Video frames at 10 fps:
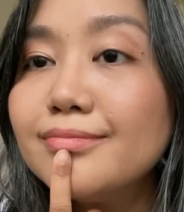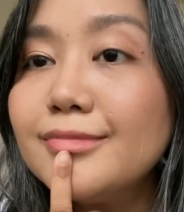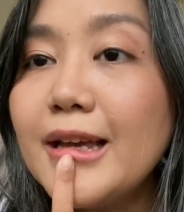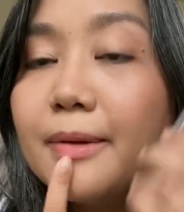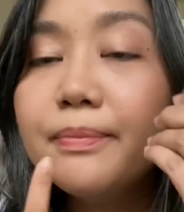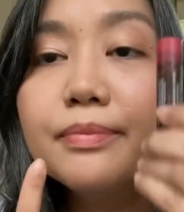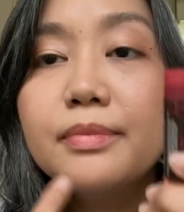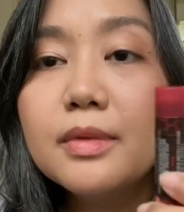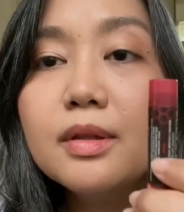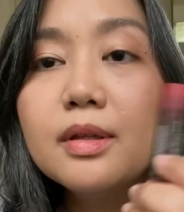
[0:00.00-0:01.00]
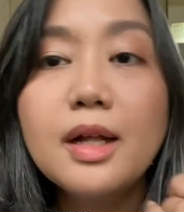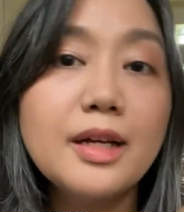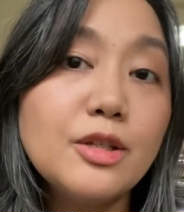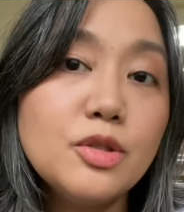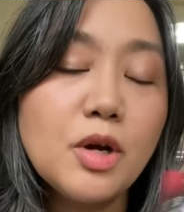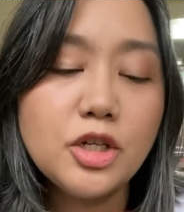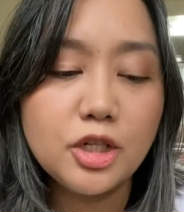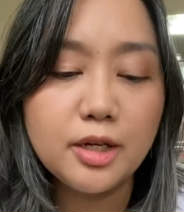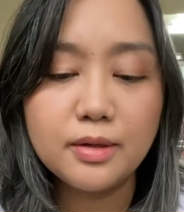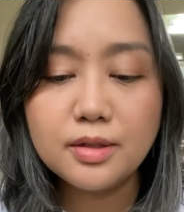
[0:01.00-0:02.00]
yeah, I'll get to
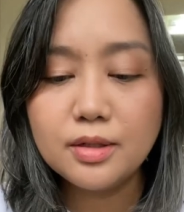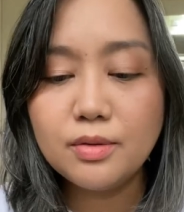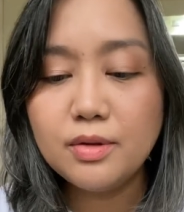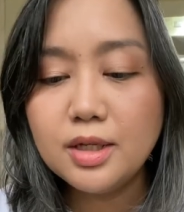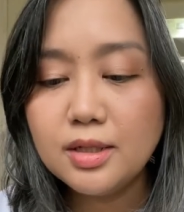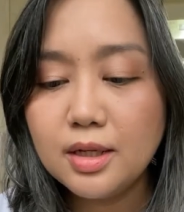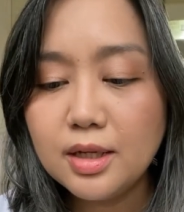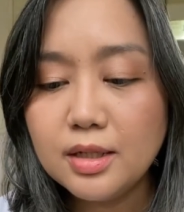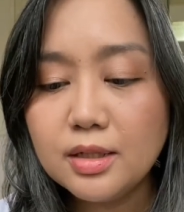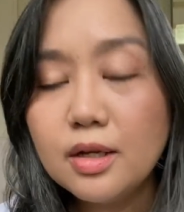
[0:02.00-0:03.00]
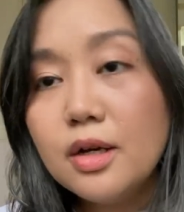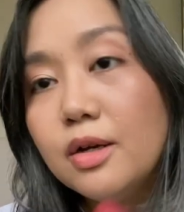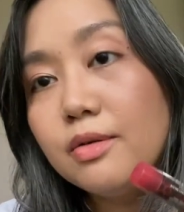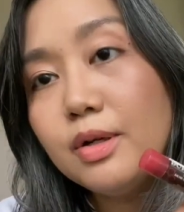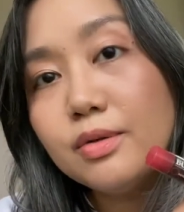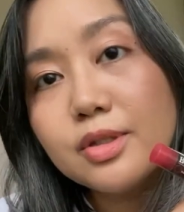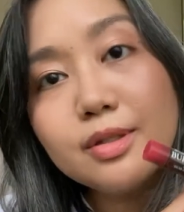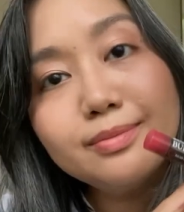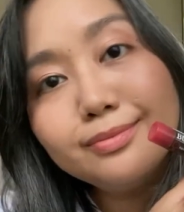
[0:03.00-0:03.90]
swatching. So this is Rose.